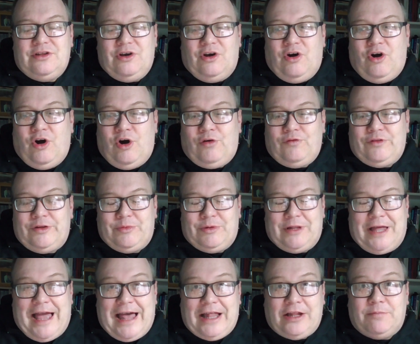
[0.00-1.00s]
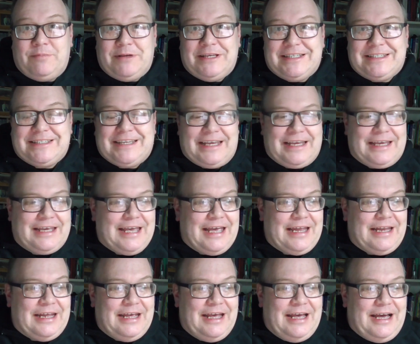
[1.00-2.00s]
Hopefully will help it sink
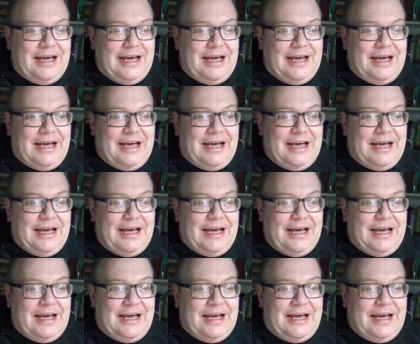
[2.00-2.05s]
in.